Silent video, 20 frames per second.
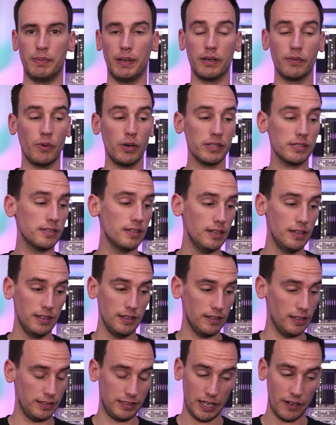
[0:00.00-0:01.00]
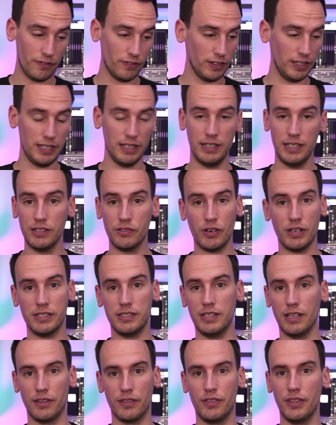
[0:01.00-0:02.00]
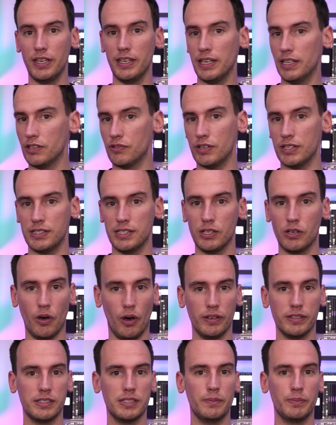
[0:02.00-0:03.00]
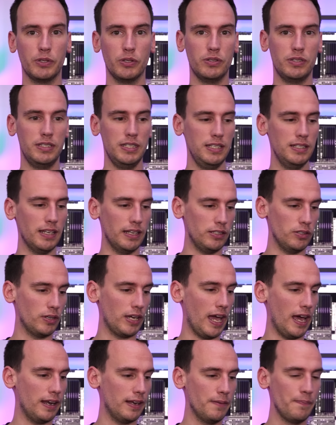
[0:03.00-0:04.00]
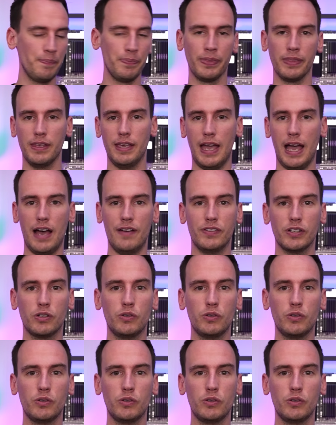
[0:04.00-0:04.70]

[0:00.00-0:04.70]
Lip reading: But it was definitely an interesting thing, interesting concept to see that you can have a